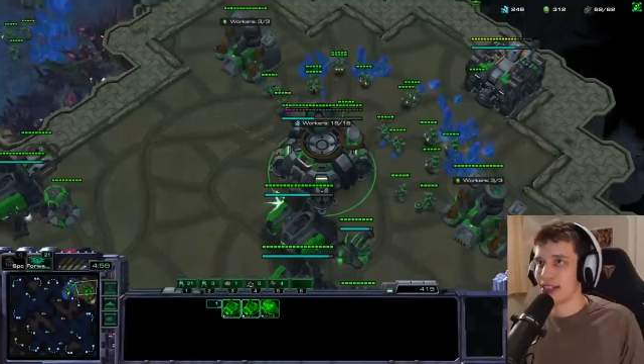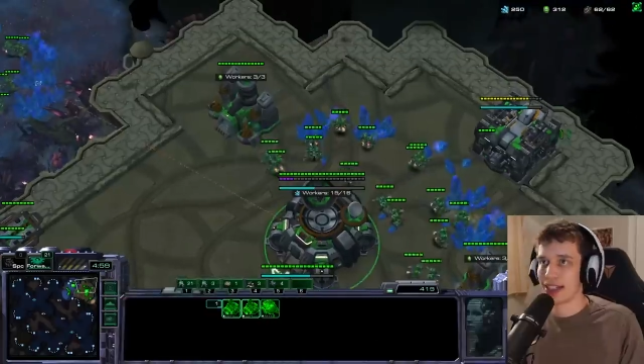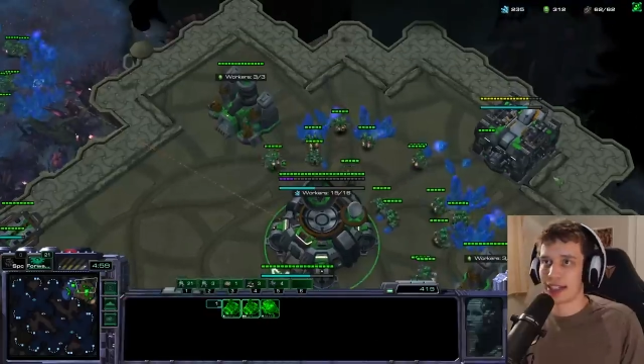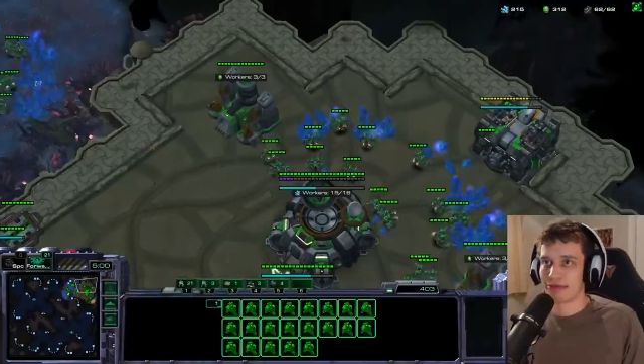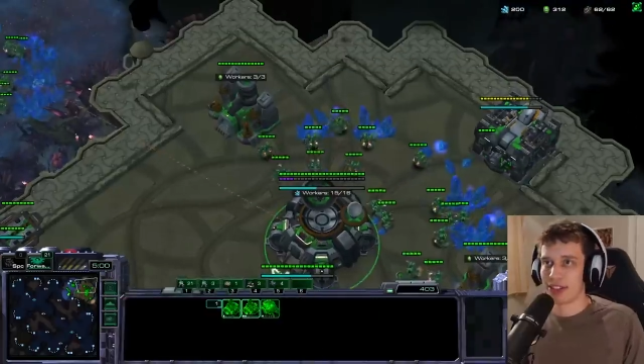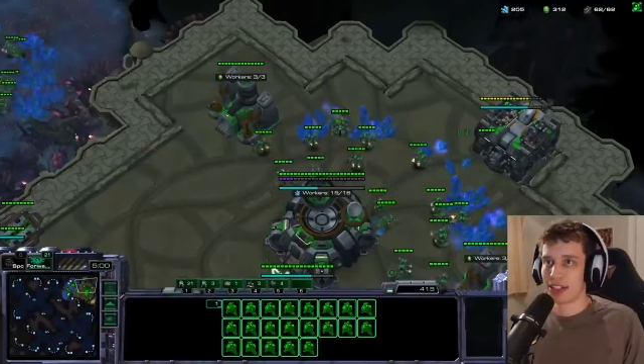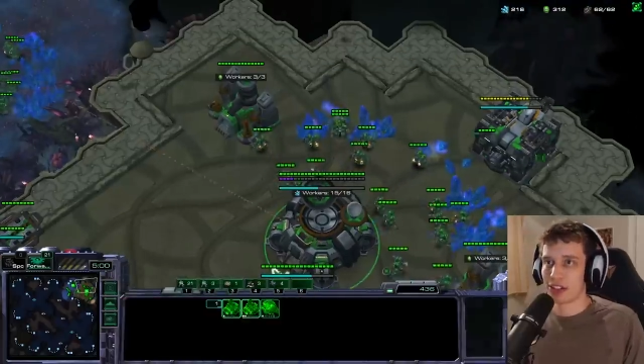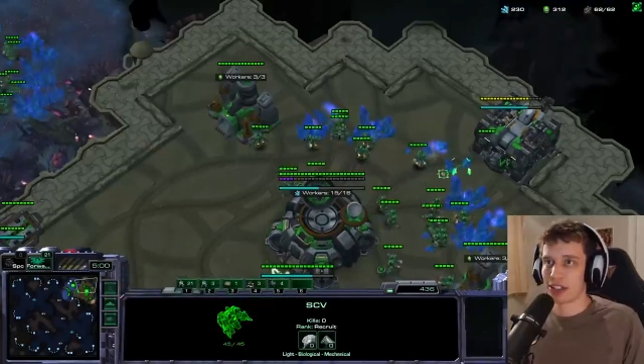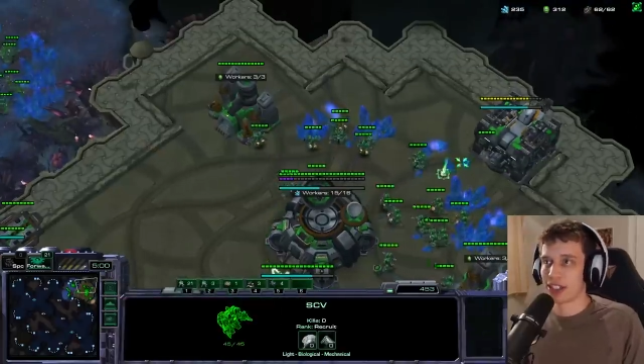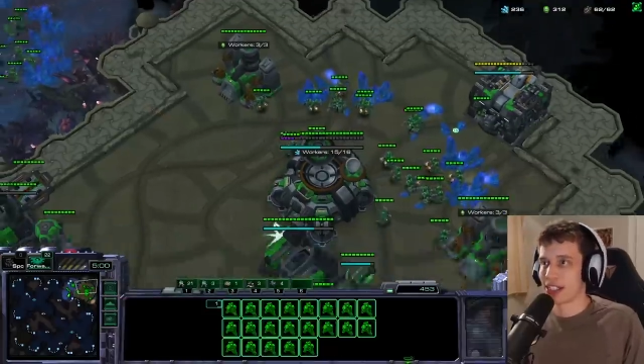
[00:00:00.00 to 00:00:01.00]
Like, really
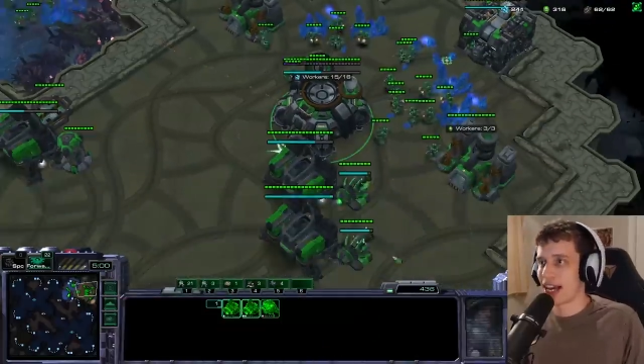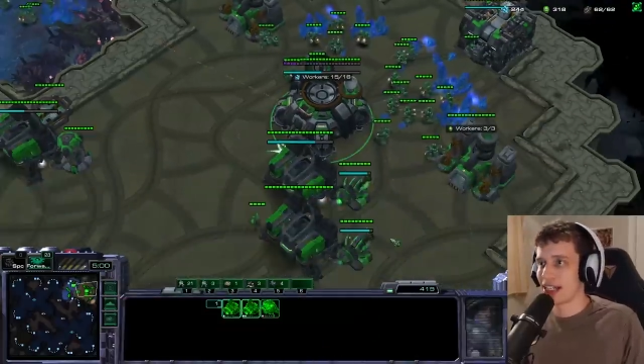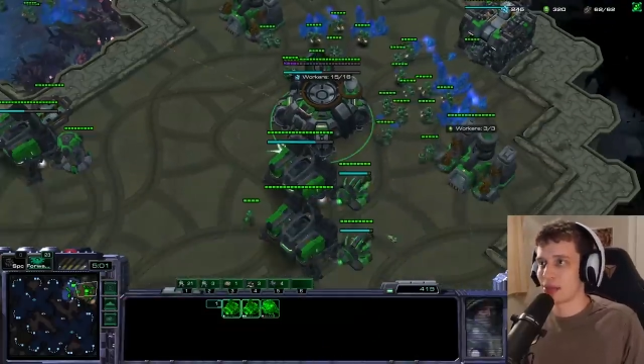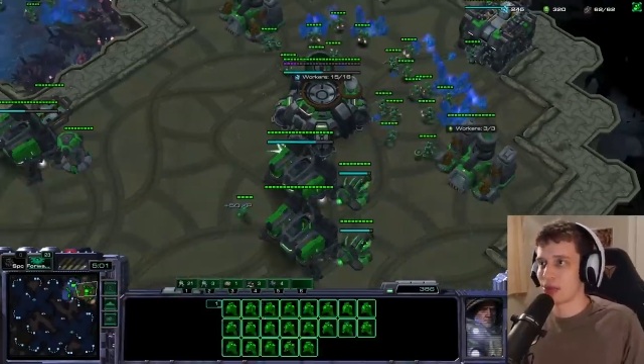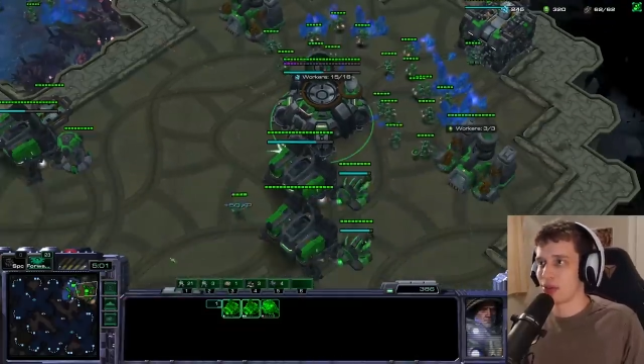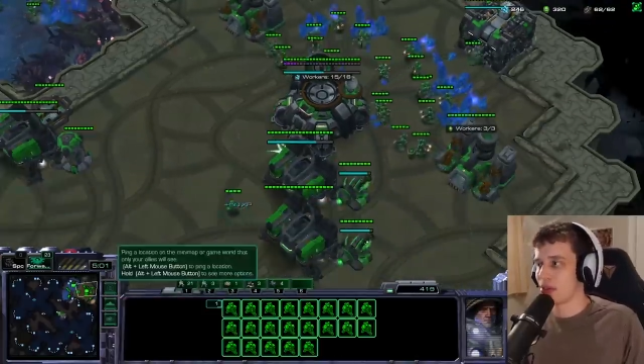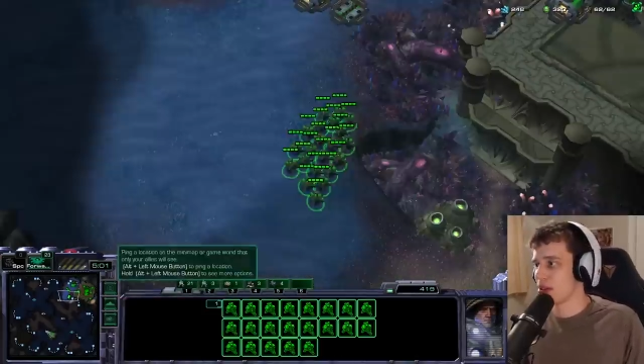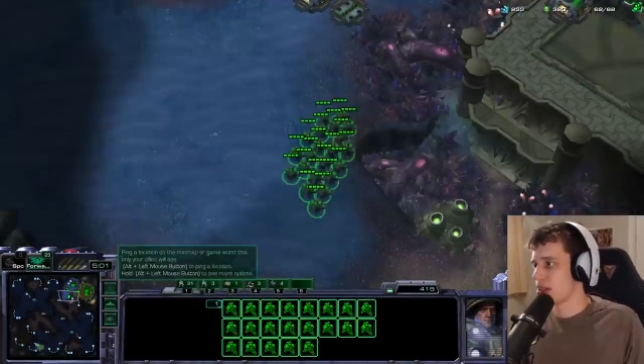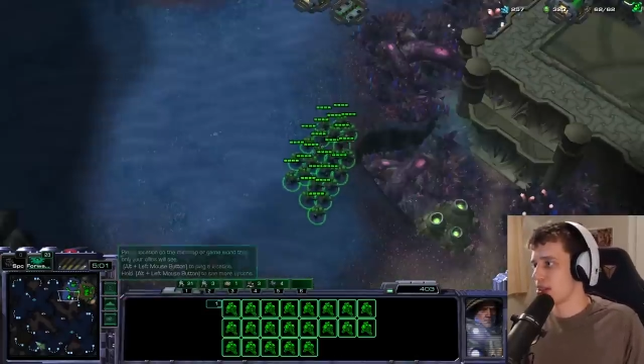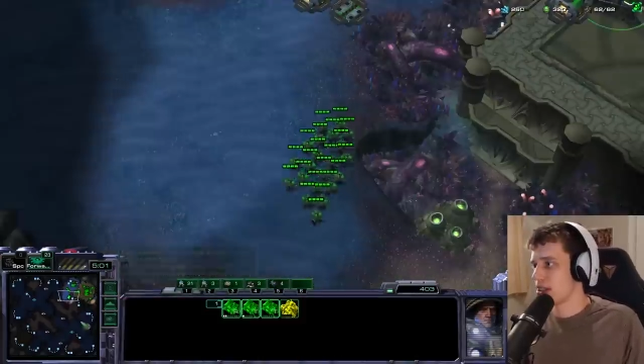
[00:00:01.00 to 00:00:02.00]
just a sizable
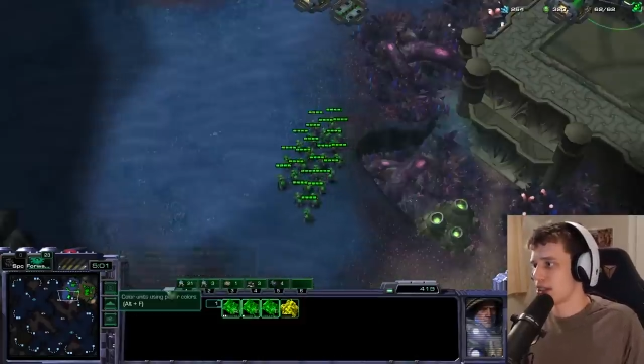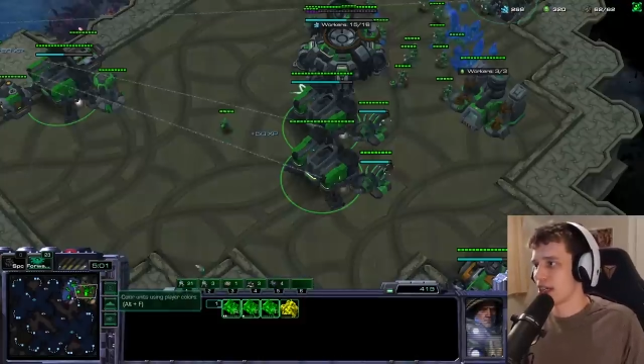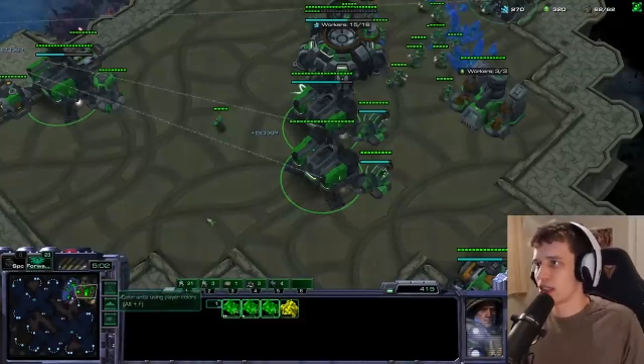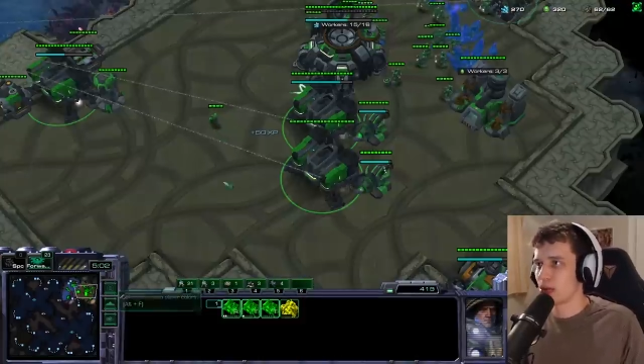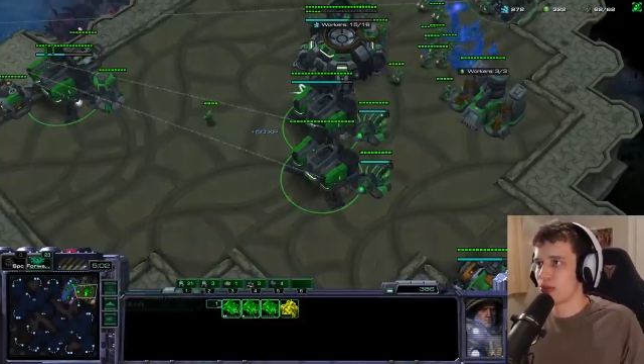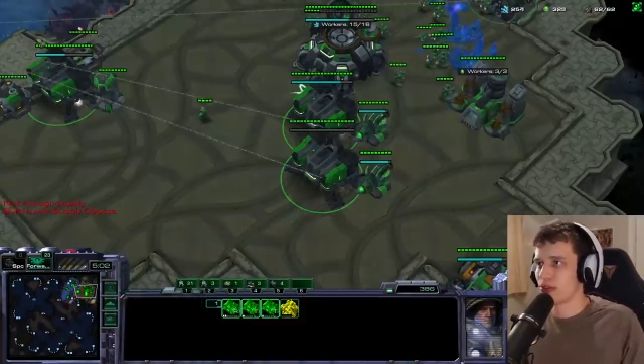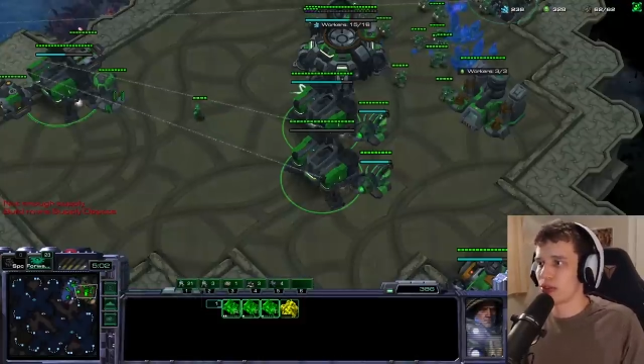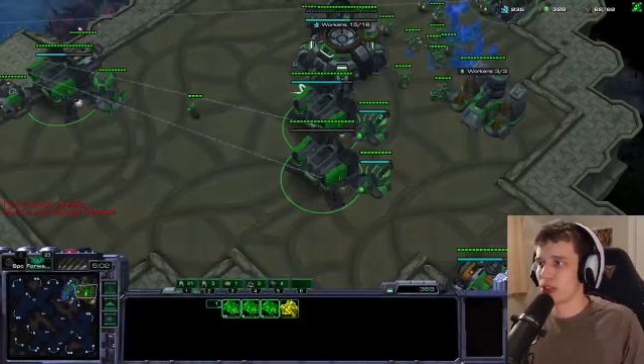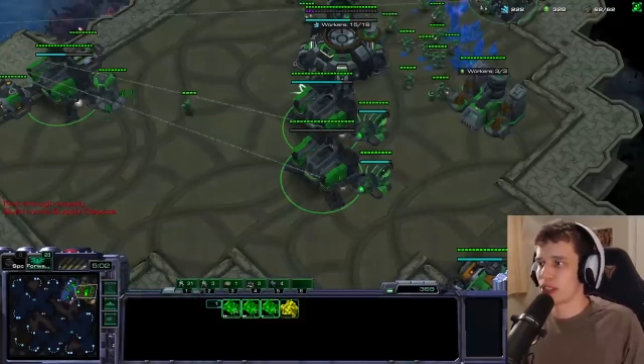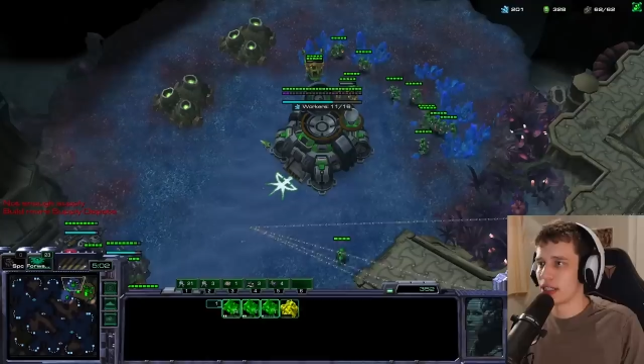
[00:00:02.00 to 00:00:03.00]

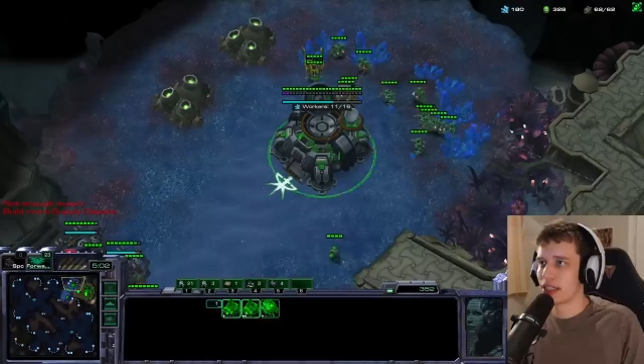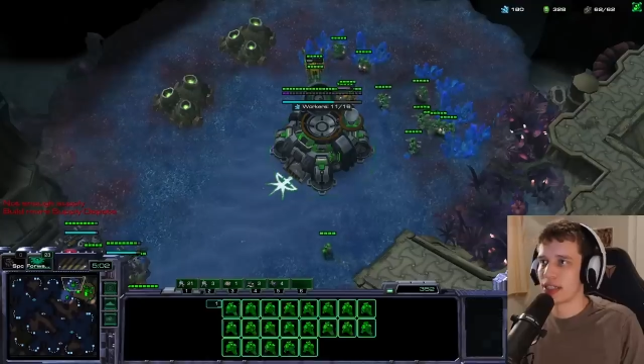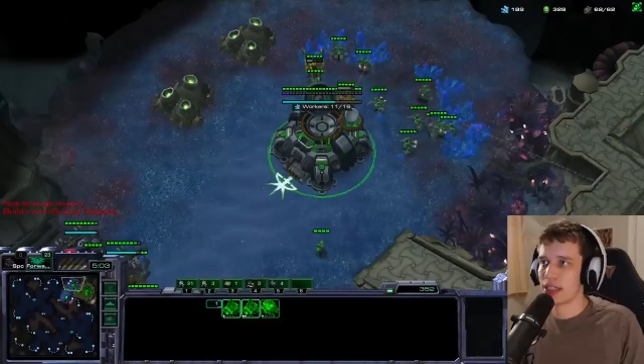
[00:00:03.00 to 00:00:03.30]
force here.